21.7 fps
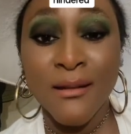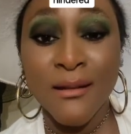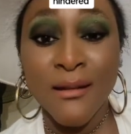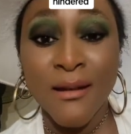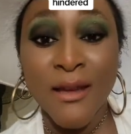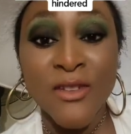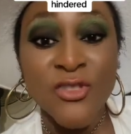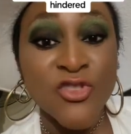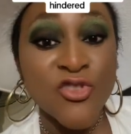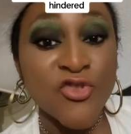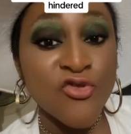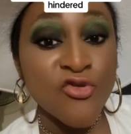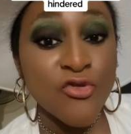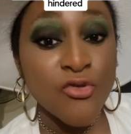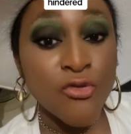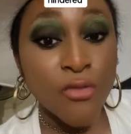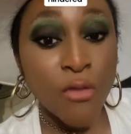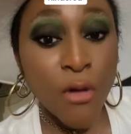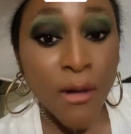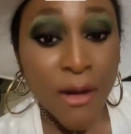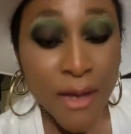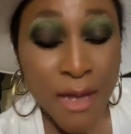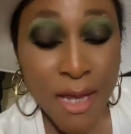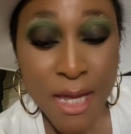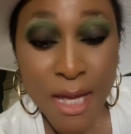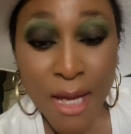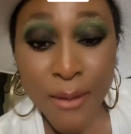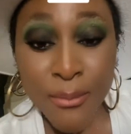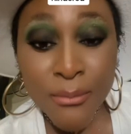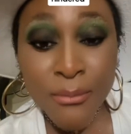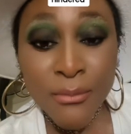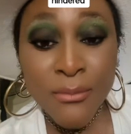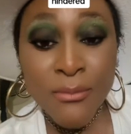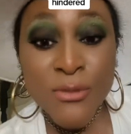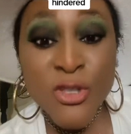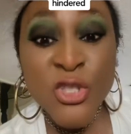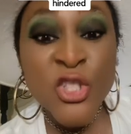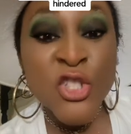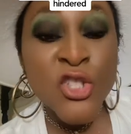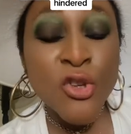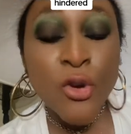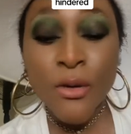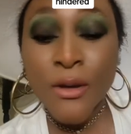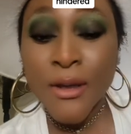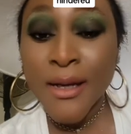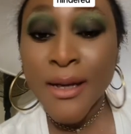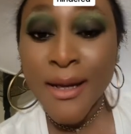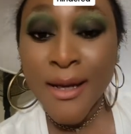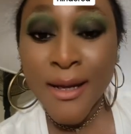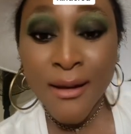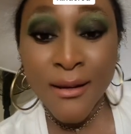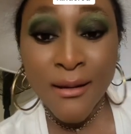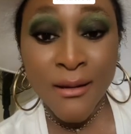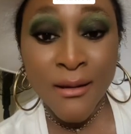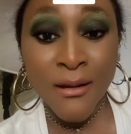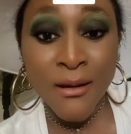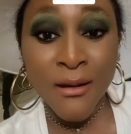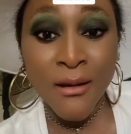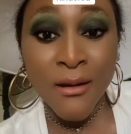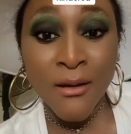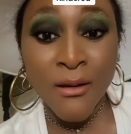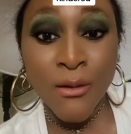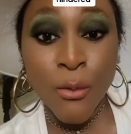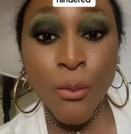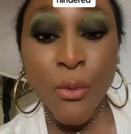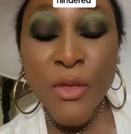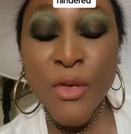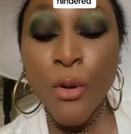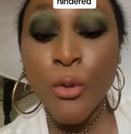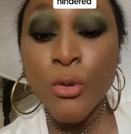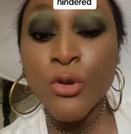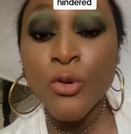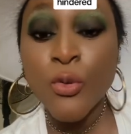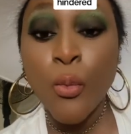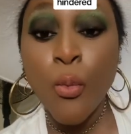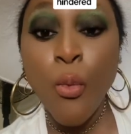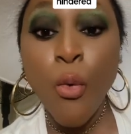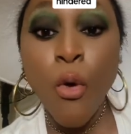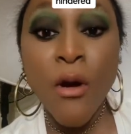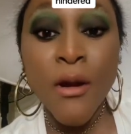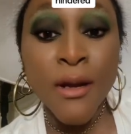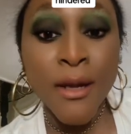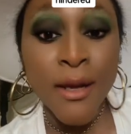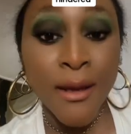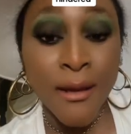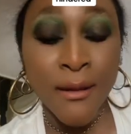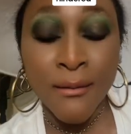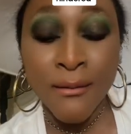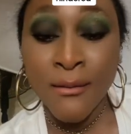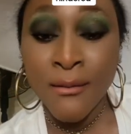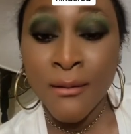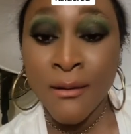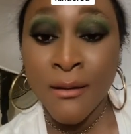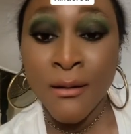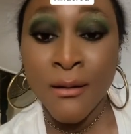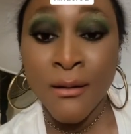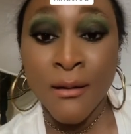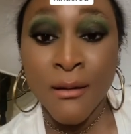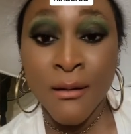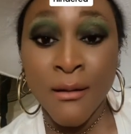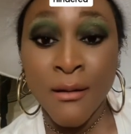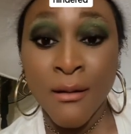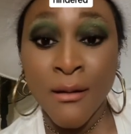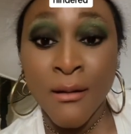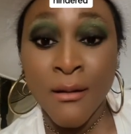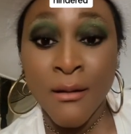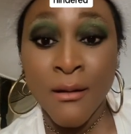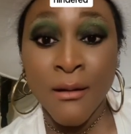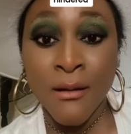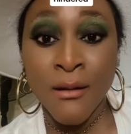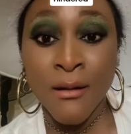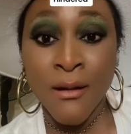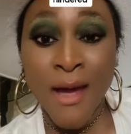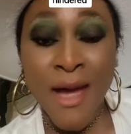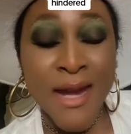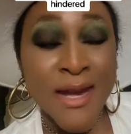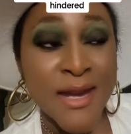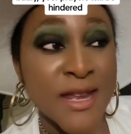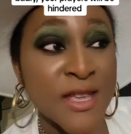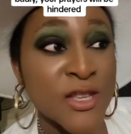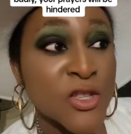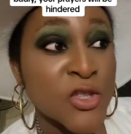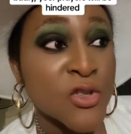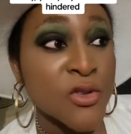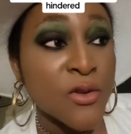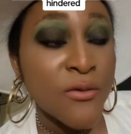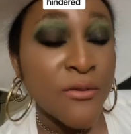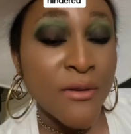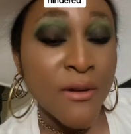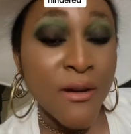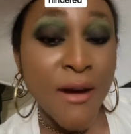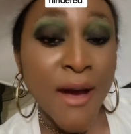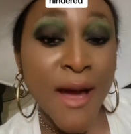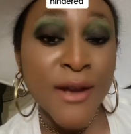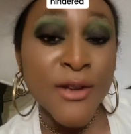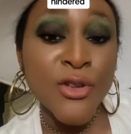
It struck them suddenly without warning. And they suffer, and